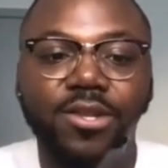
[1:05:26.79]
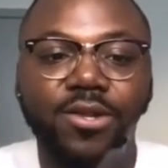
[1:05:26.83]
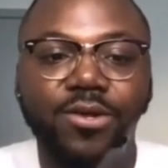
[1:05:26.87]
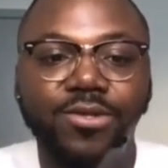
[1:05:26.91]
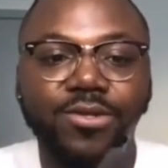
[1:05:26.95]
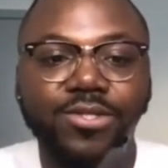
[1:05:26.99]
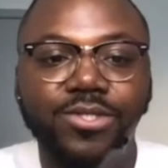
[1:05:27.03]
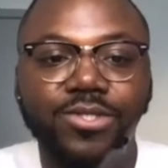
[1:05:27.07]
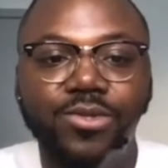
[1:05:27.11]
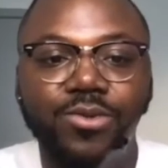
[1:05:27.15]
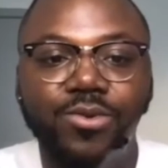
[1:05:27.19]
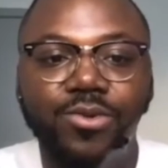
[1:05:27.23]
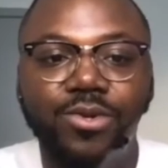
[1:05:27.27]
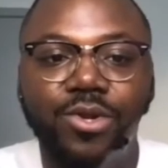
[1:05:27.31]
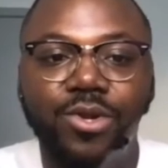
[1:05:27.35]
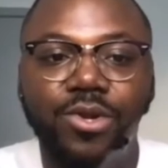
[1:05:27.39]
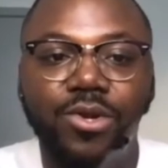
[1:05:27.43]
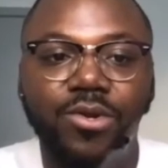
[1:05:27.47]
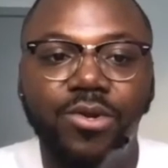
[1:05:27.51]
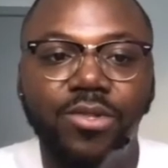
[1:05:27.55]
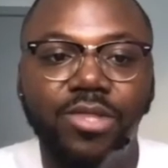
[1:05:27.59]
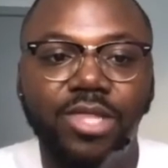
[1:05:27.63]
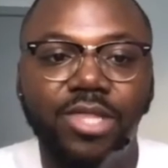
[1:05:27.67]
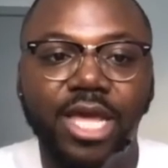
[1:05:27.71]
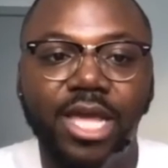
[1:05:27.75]
You know,
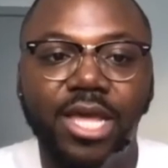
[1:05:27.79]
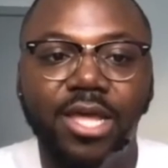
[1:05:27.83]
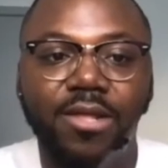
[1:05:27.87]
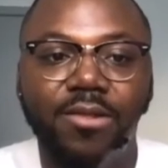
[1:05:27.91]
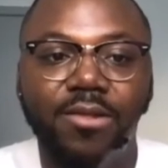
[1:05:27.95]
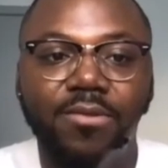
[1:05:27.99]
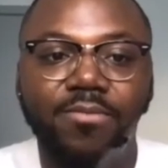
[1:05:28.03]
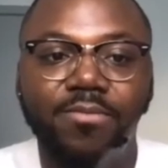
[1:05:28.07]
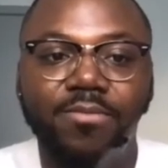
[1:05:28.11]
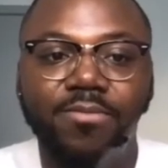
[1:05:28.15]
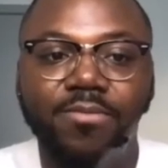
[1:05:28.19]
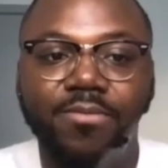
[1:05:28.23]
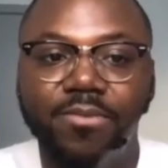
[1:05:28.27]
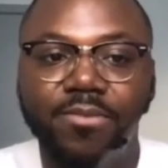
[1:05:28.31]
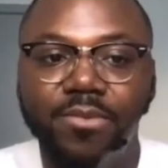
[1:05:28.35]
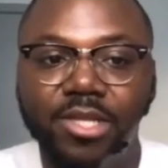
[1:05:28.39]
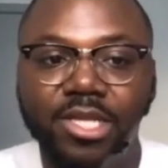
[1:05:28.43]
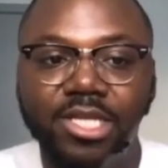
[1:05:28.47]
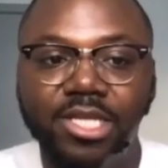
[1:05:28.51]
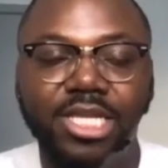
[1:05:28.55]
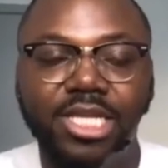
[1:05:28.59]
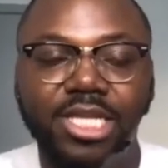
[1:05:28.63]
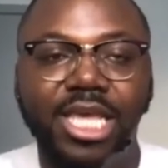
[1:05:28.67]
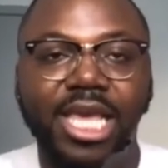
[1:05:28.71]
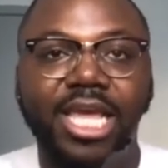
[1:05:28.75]
sooner that
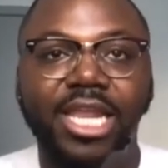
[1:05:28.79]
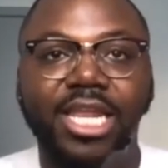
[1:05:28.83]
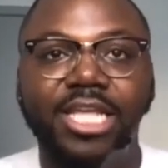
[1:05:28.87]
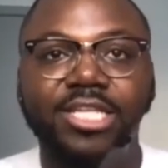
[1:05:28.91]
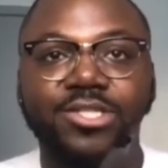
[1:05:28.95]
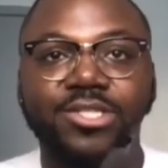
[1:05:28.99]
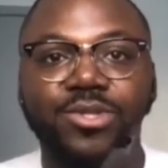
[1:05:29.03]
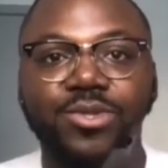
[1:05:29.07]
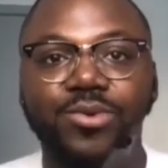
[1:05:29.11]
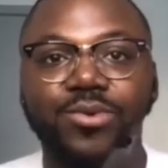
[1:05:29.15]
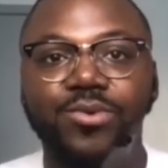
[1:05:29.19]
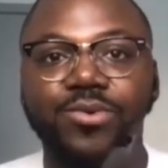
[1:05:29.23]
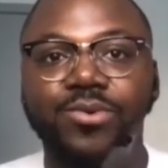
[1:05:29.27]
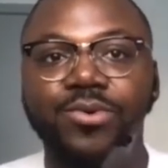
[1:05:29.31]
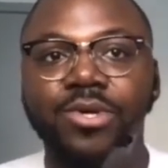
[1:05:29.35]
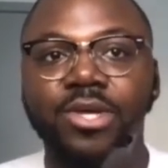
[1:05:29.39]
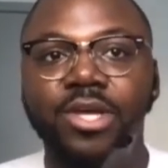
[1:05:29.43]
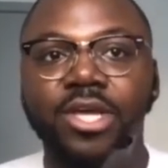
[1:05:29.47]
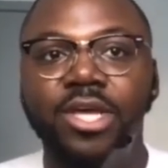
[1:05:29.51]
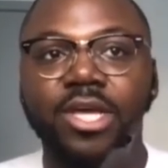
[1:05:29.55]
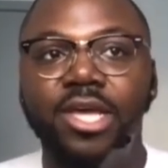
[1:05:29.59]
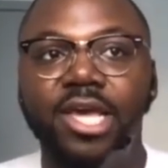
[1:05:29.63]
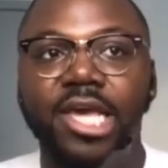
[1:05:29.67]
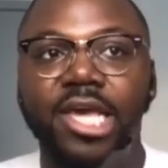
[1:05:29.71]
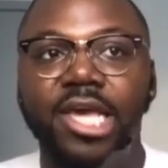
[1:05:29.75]
because again, it's
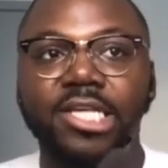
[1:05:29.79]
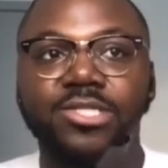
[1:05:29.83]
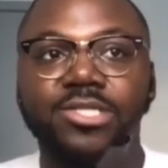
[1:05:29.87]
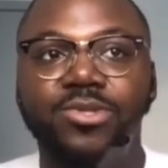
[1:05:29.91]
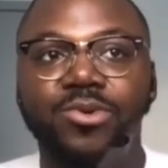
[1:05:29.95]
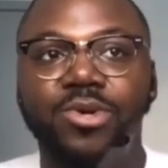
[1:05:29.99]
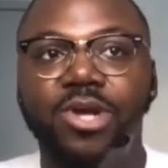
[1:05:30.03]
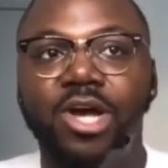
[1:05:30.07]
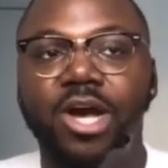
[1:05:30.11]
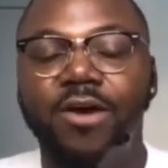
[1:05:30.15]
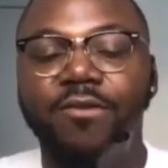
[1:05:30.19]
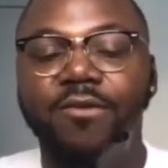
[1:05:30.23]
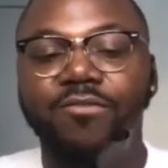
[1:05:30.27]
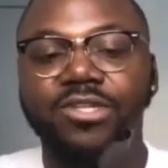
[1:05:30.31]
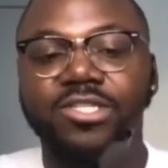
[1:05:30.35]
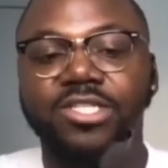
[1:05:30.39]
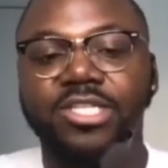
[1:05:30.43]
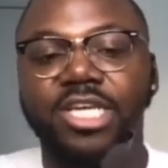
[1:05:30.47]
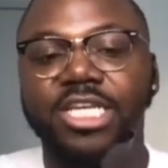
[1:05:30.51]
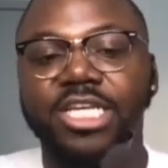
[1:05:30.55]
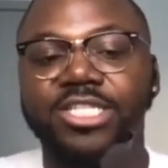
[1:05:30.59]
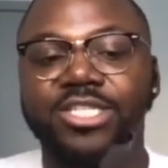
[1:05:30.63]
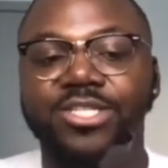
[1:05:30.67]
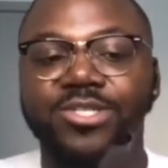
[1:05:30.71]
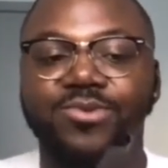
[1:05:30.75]
through it's through
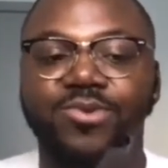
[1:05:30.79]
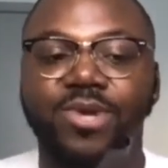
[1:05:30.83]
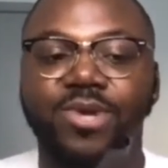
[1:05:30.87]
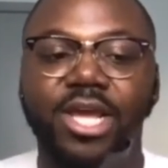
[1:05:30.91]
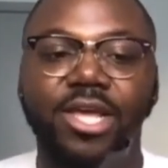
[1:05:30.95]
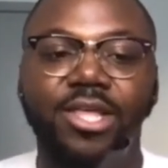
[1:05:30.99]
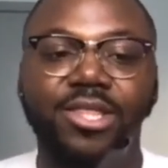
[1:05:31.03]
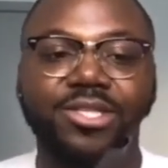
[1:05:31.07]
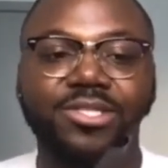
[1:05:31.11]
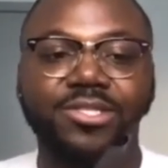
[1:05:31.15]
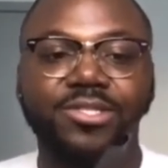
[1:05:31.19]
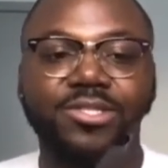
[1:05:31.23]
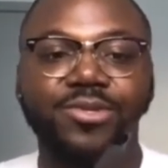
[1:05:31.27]
conversation, right?